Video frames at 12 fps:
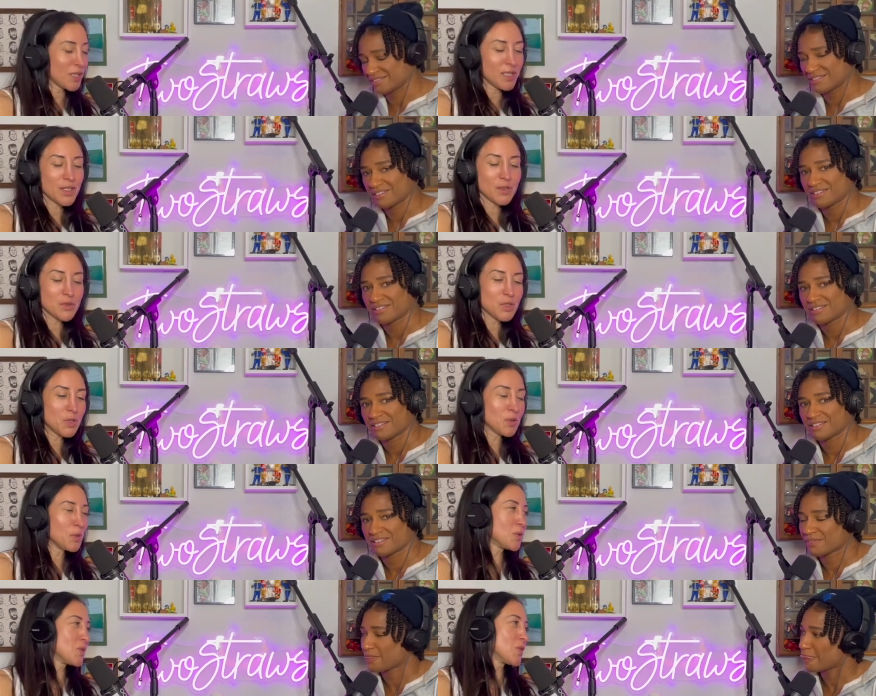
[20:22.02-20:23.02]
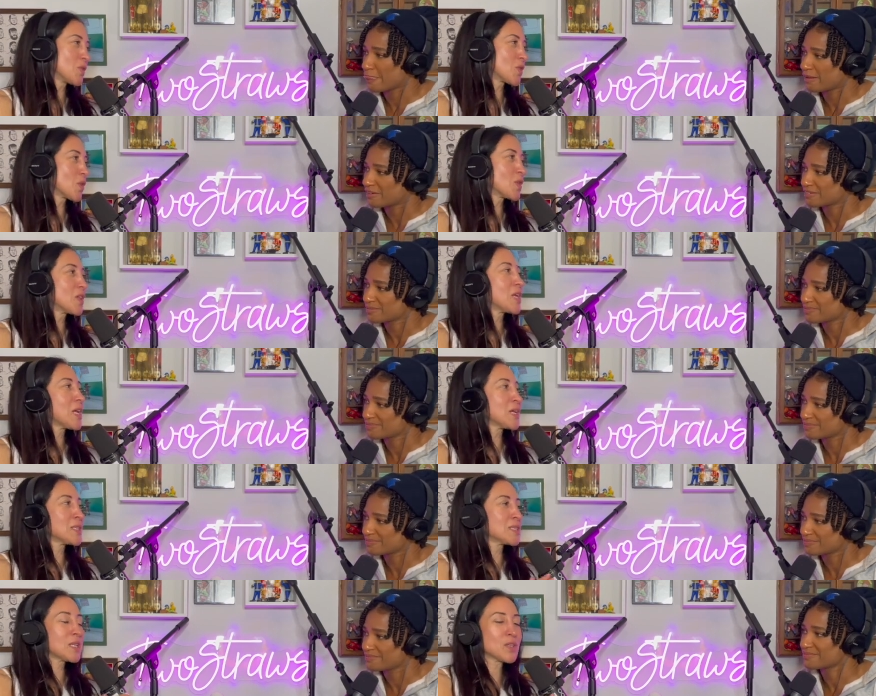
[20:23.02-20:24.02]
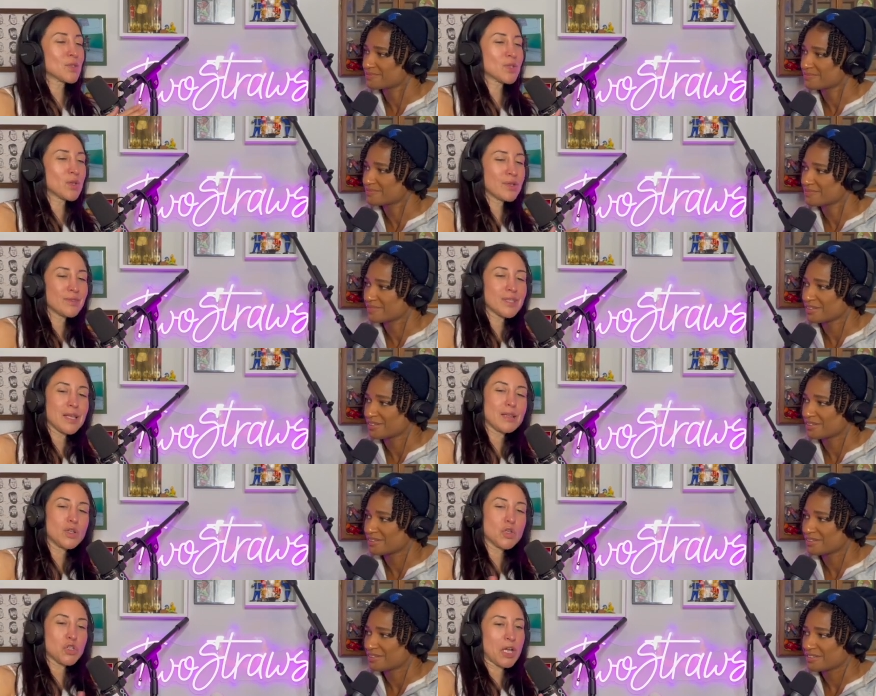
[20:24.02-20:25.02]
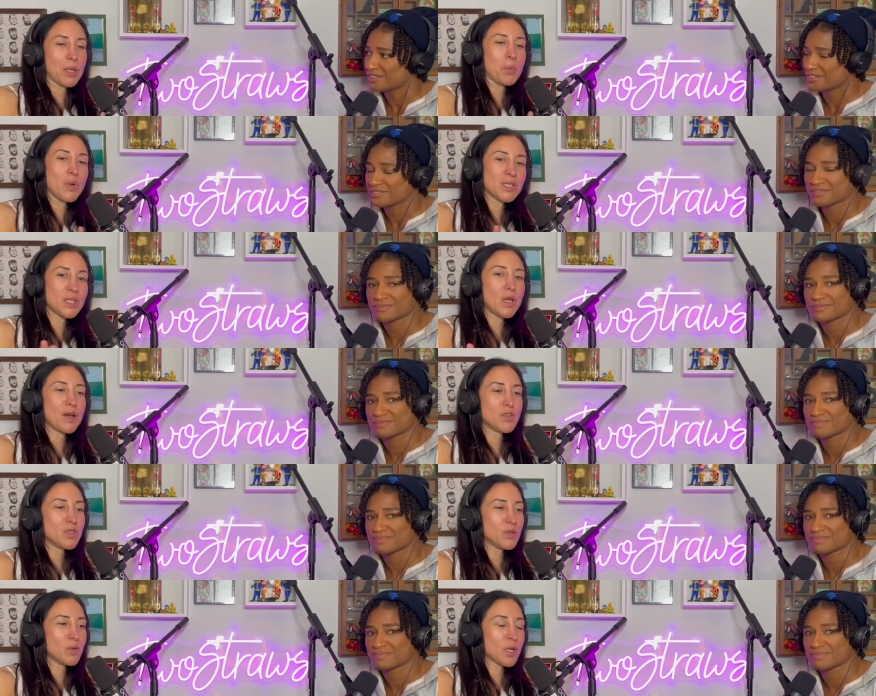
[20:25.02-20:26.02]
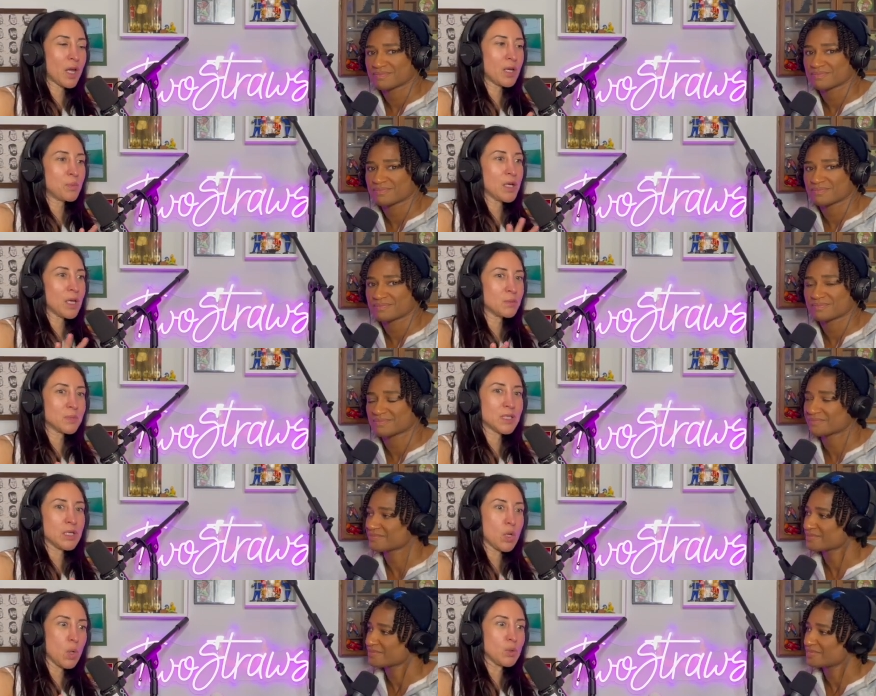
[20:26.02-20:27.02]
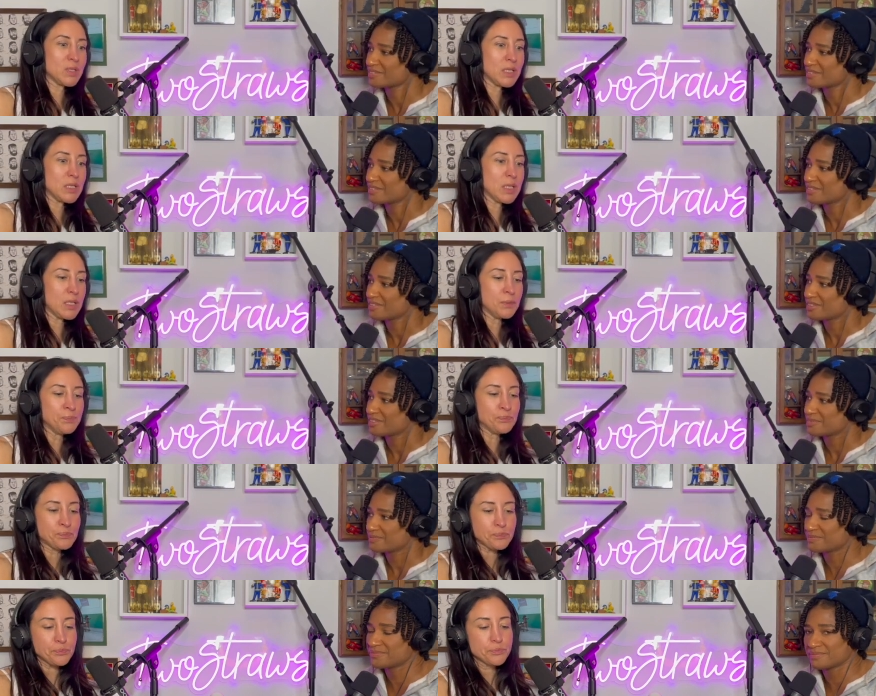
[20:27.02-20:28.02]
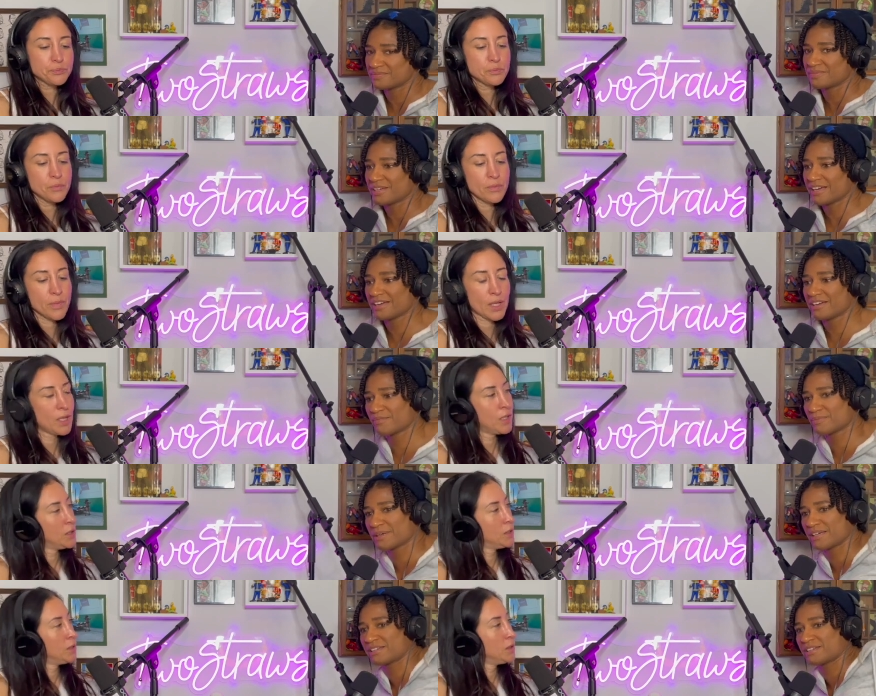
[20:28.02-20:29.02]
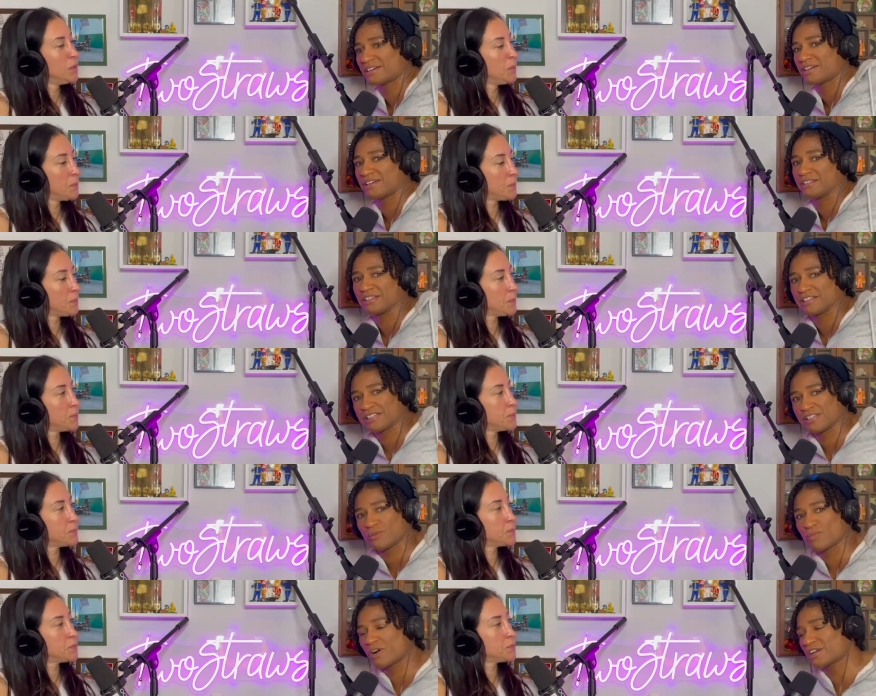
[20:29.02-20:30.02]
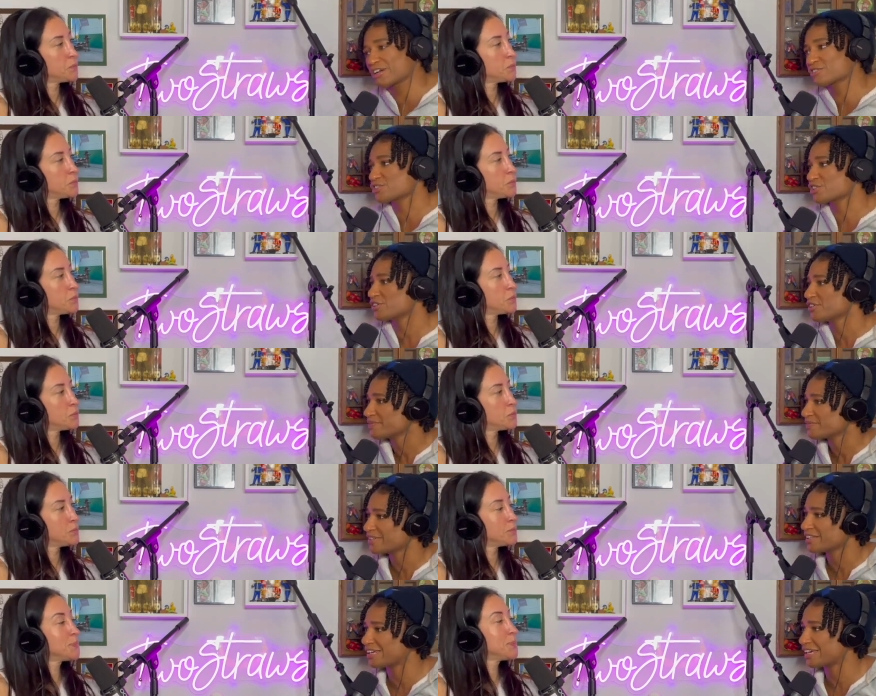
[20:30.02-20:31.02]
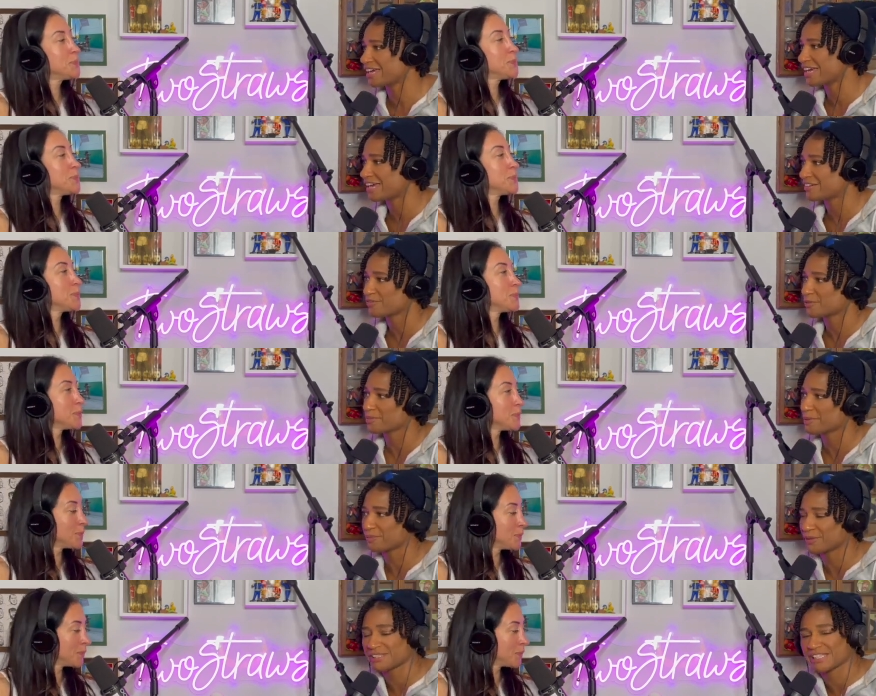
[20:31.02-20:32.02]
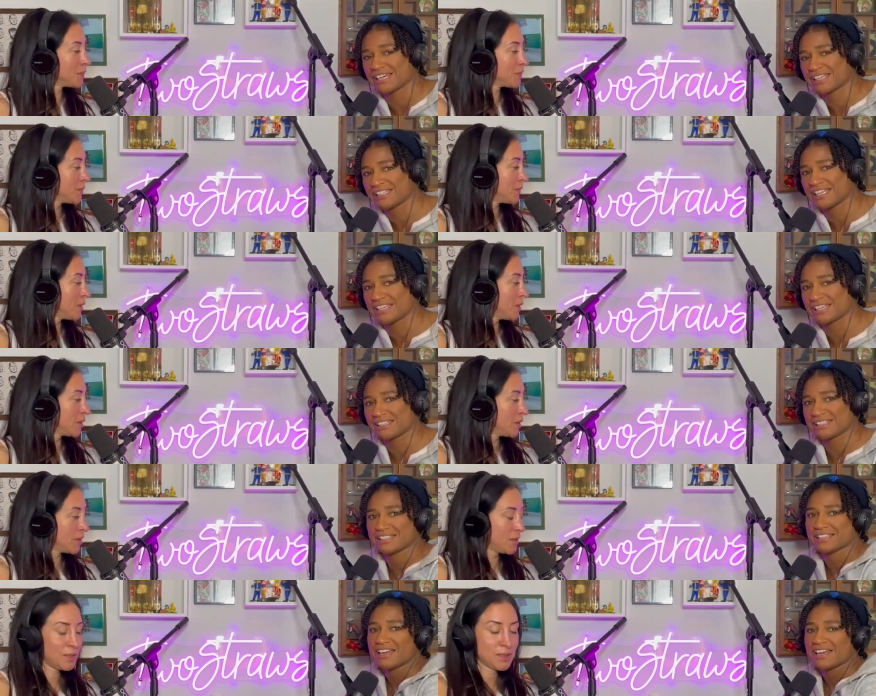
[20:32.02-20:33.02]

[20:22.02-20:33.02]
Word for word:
Speaker 1: you know do do certain things like there's all these like little checkpoints that you have to do it kind of becomes like ocd
Speaker 2: mm-hmm. i have my uh, lucky walkout shirt that mm. I had from my mm. Muay Thai days.